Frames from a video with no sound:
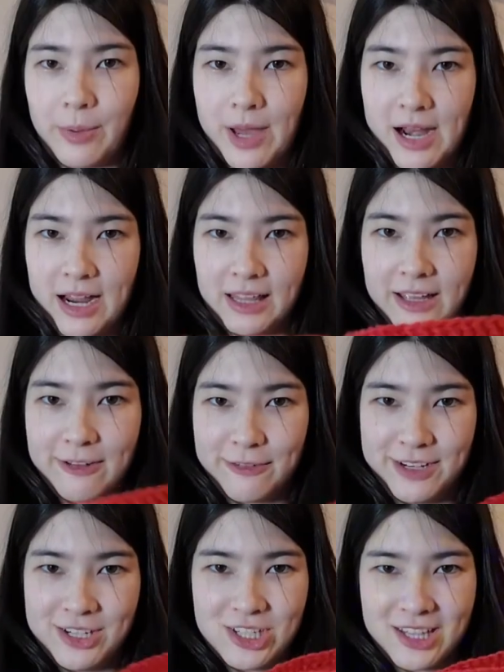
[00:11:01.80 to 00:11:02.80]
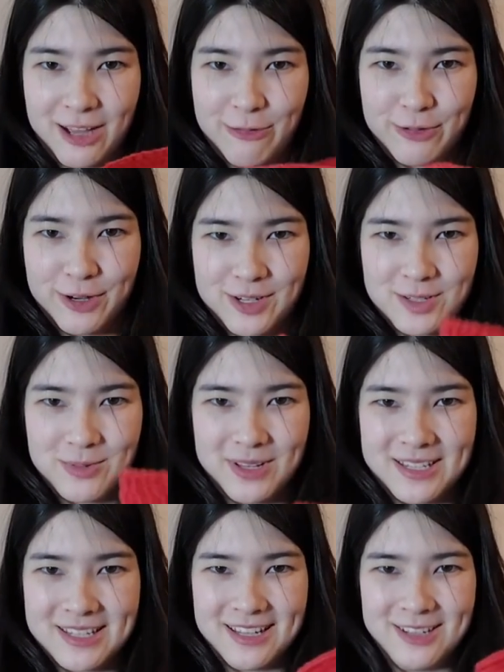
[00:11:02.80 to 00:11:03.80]
But I like finishing that first
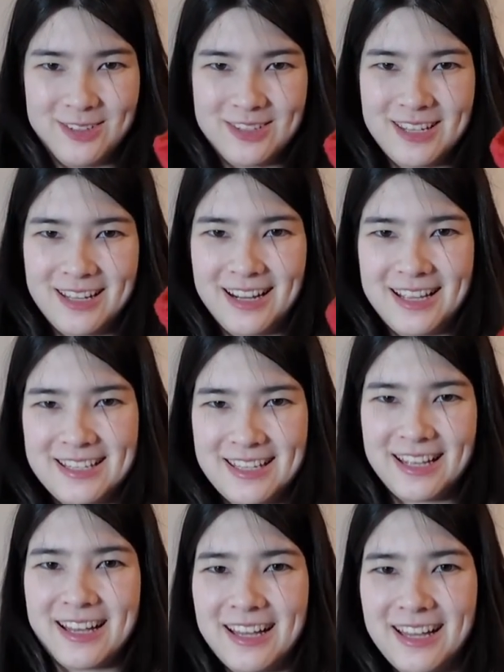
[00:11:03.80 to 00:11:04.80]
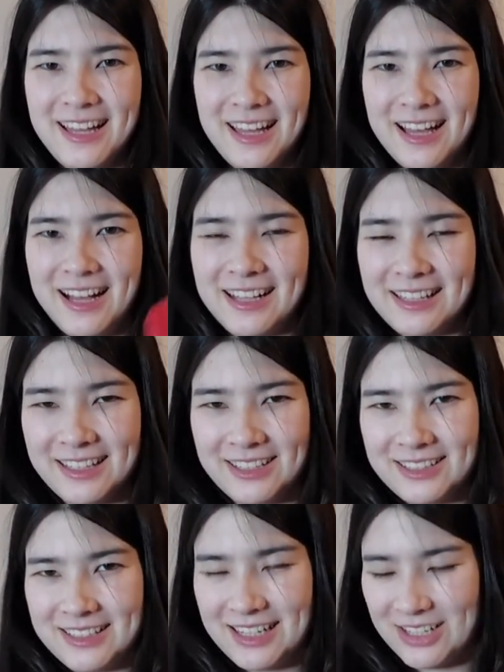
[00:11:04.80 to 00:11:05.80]
because I use it as like a
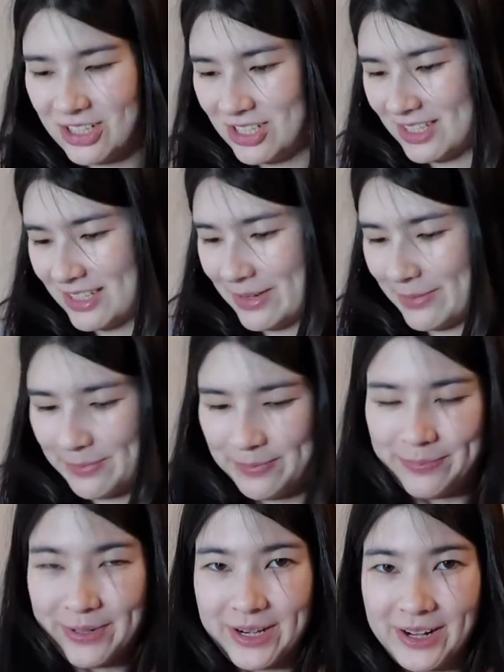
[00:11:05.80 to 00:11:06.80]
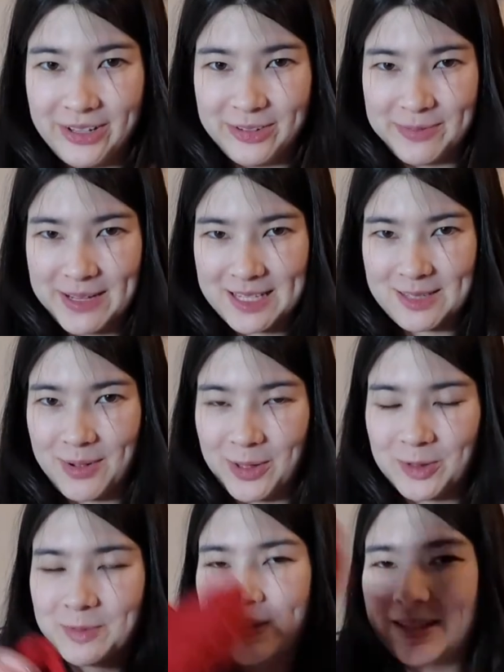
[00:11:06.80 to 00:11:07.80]
little dish to put all of my
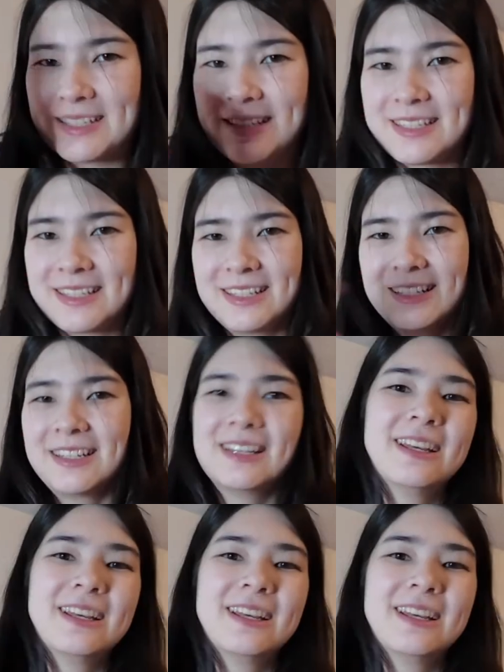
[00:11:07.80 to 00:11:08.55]
smaller pieces in.